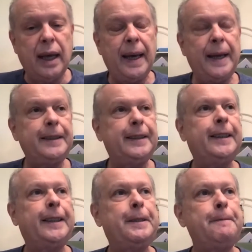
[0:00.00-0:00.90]
And
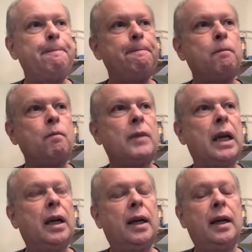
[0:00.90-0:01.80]
uh,
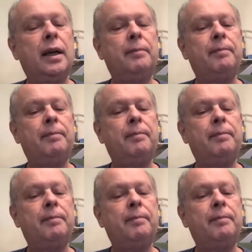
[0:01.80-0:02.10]
uh,